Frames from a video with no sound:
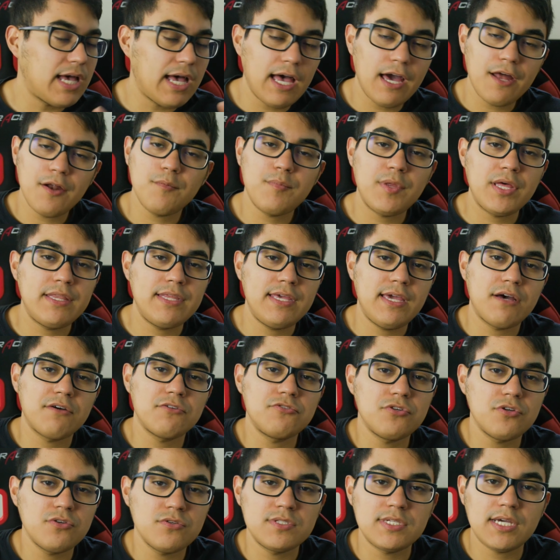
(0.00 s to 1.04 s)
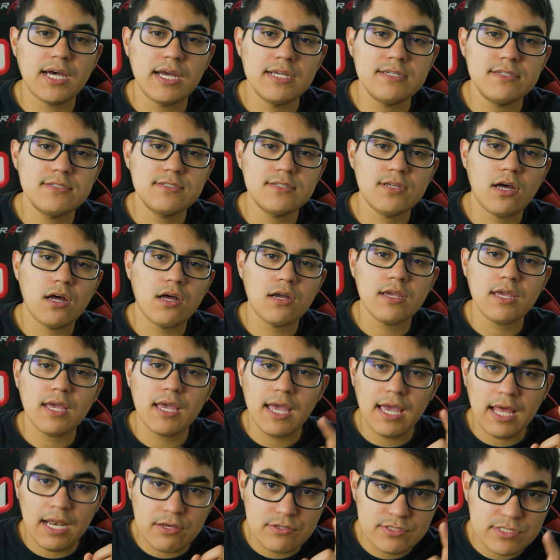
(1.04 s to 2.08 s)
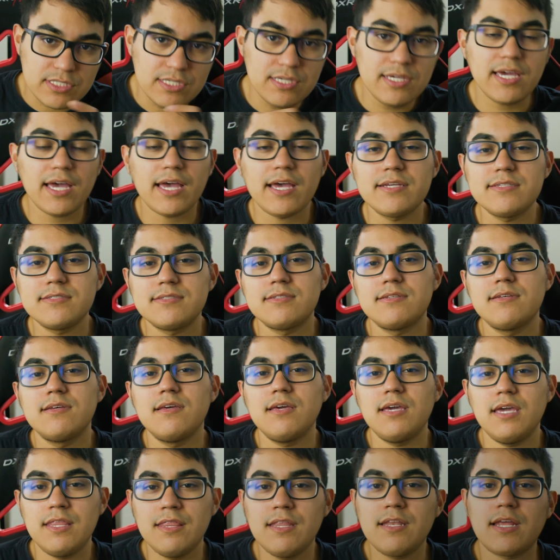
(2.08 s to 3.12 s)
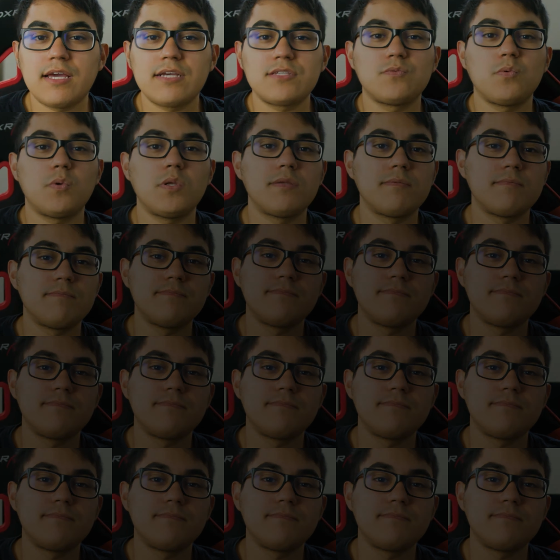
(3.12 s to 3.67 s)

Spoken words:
I don't plan the outros, I just talk, and I'll see you guys in the next one.